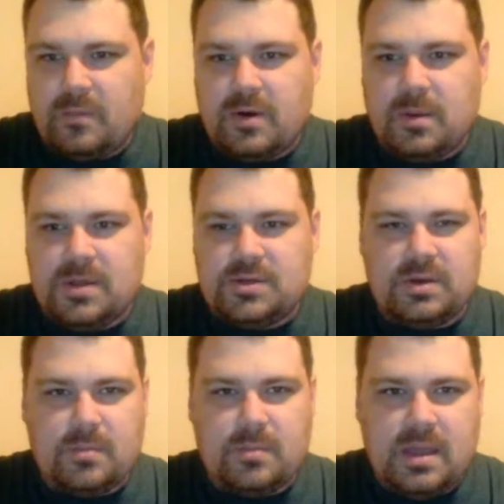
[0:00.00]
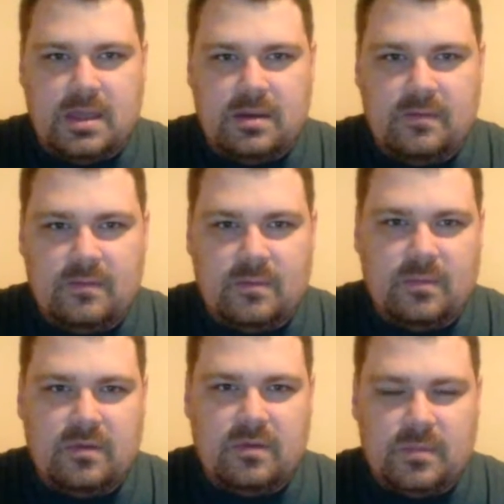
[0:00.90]
went to bed,
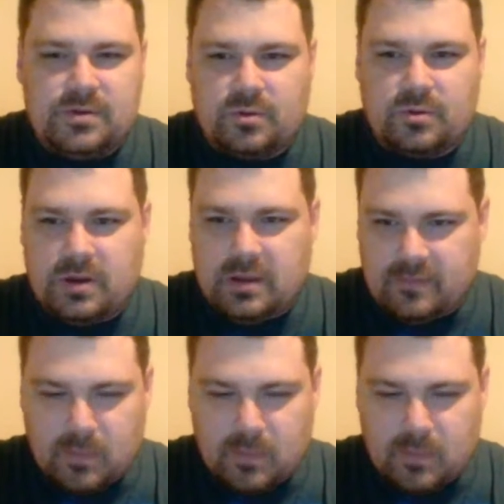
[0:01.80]
the majority of them.